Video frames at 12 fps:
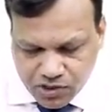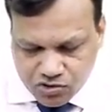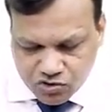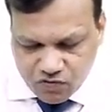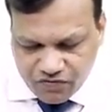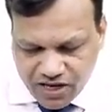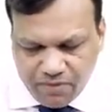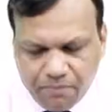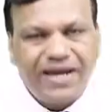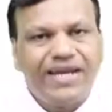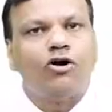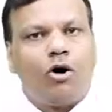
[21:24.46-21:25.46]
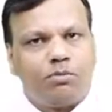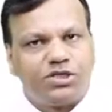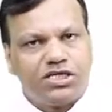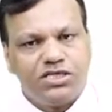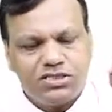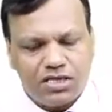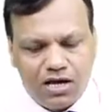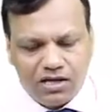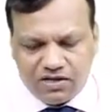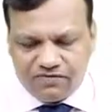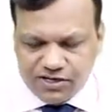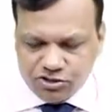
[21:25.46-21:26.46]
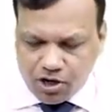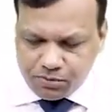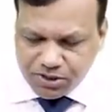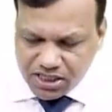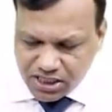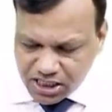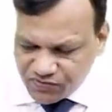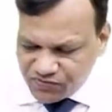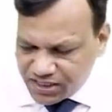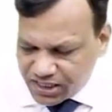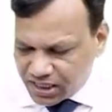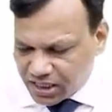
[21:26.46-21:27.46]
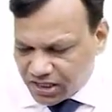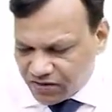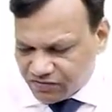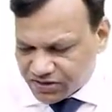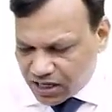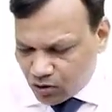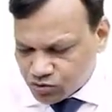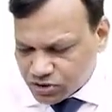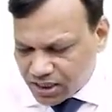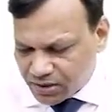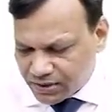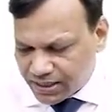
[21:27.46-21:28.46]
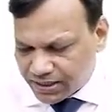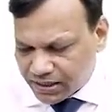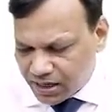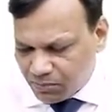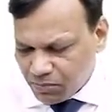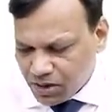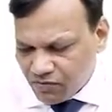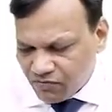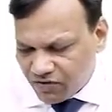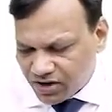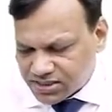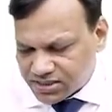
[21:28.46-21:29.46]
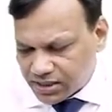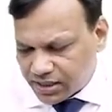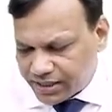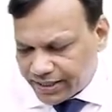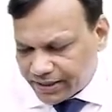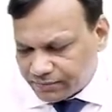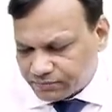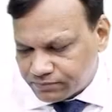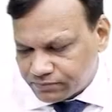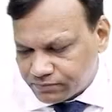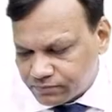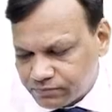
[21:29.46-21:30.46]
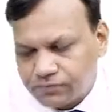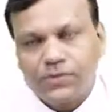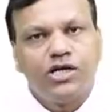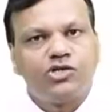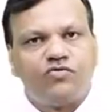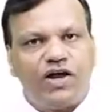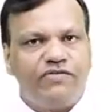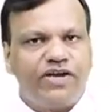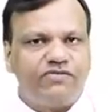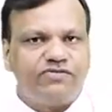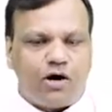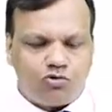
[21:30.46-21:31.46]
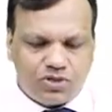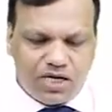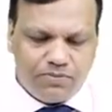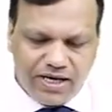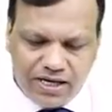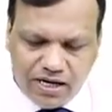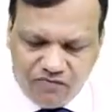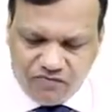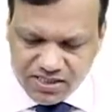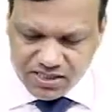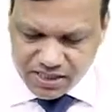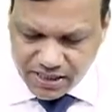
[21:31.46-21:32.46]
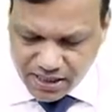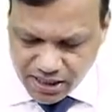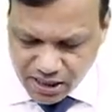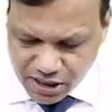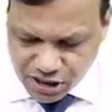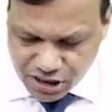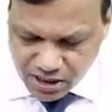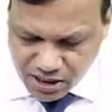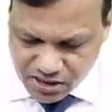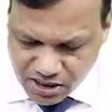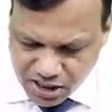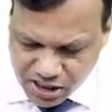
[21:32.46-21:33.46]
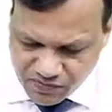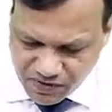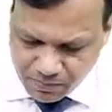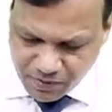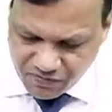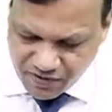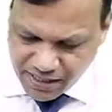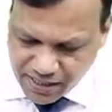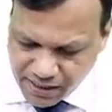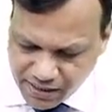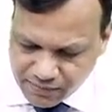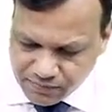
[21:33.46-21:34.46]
So we have many options. The first option is we can give 1000 milligram once a day. So when we give 1000 milligram once a day, initial concentration will be very high.